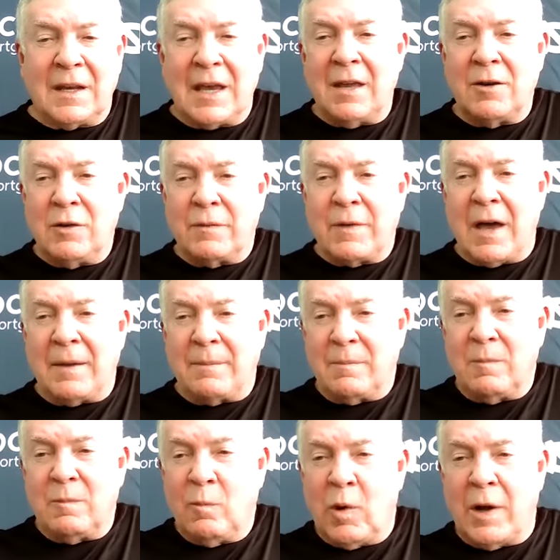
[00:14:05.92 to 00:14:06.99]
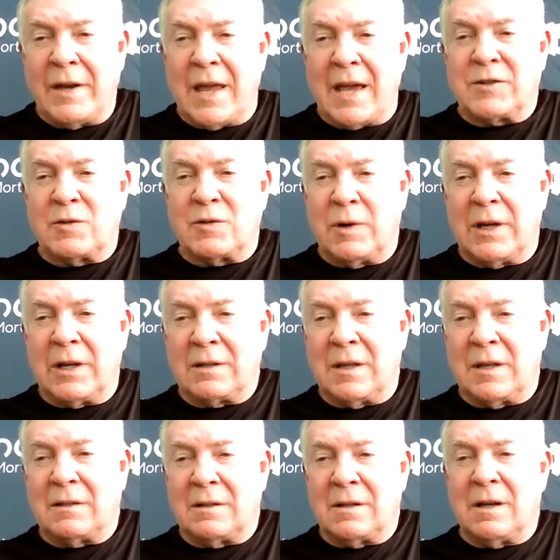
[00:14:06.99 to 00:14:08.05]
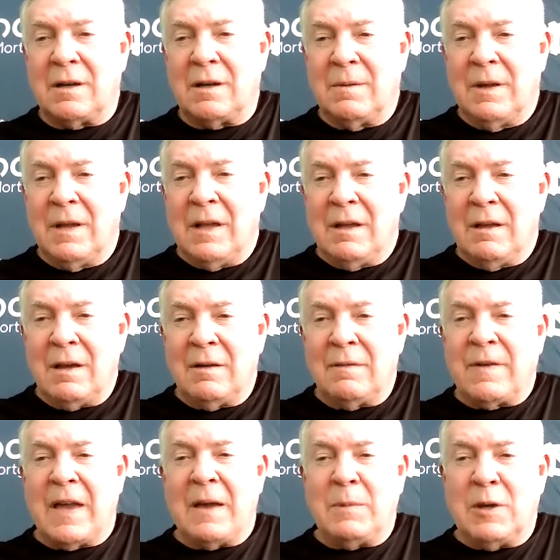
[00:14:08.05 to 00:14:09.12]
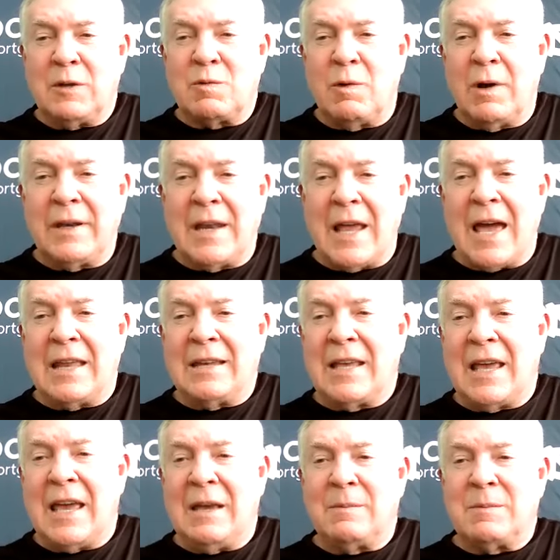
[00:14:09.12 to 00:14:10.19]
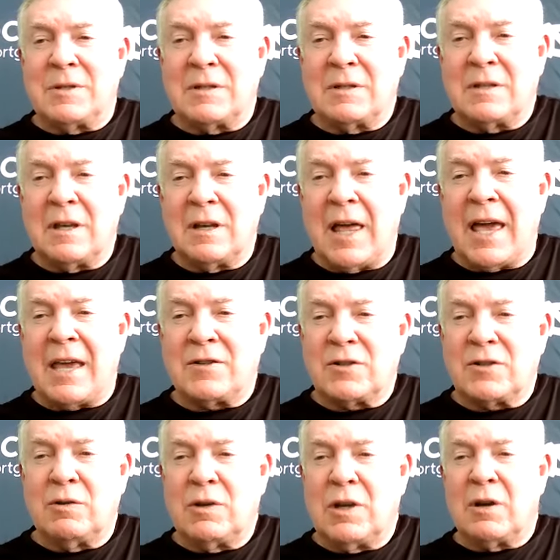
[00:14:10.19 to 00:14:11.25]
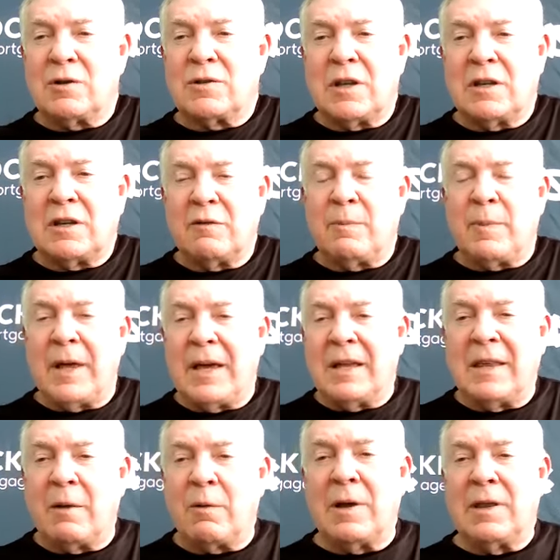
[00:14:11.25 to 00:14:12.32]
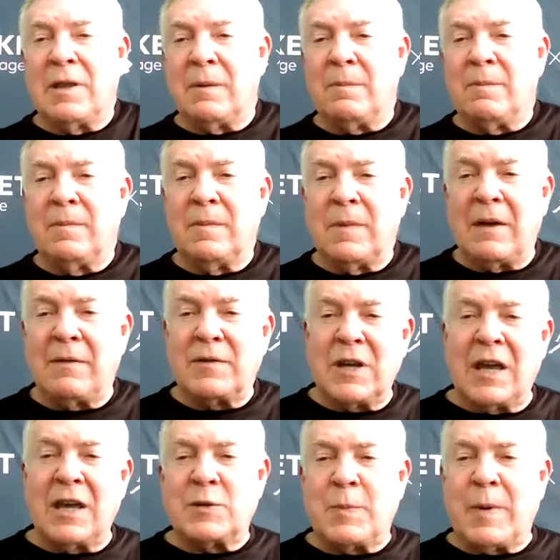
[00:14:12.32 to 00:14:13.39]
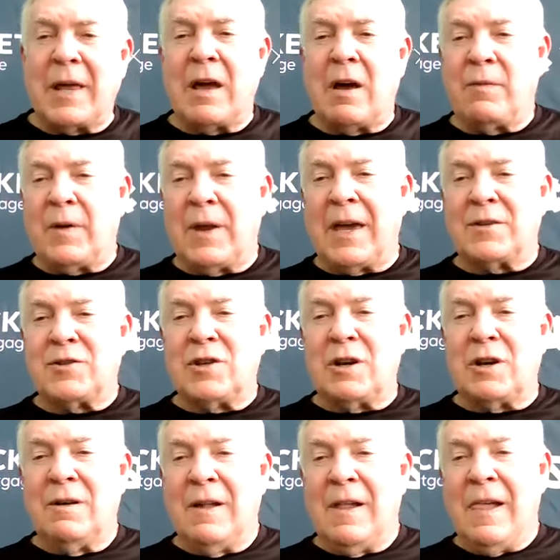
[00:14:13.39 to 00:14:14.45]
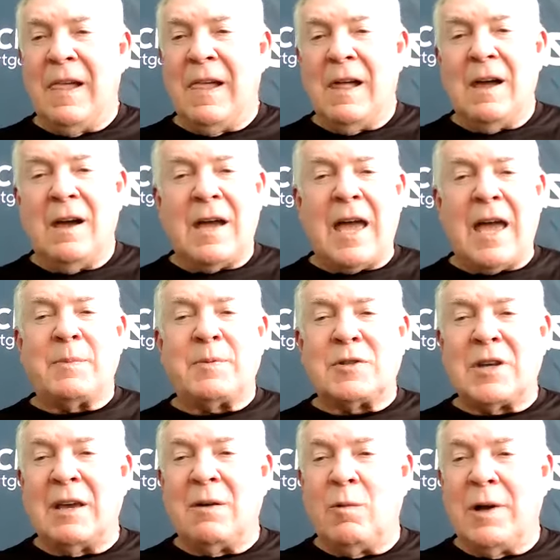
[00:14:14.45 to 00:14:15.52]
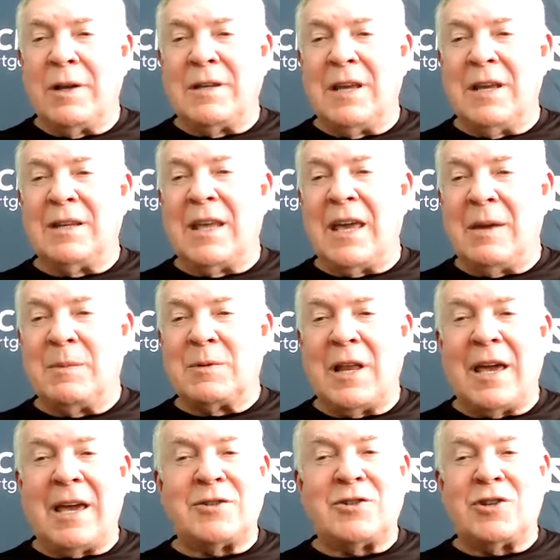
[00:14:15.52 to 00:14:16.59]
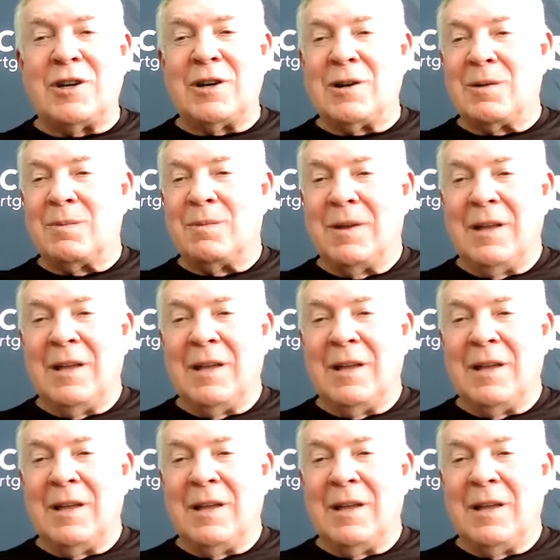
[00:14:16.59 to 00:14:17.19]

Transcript: again you've got one next week that FAMU's won 9 games the last 2 years that they've played. They were in the FCS playoff last year. App State won 10 games last year.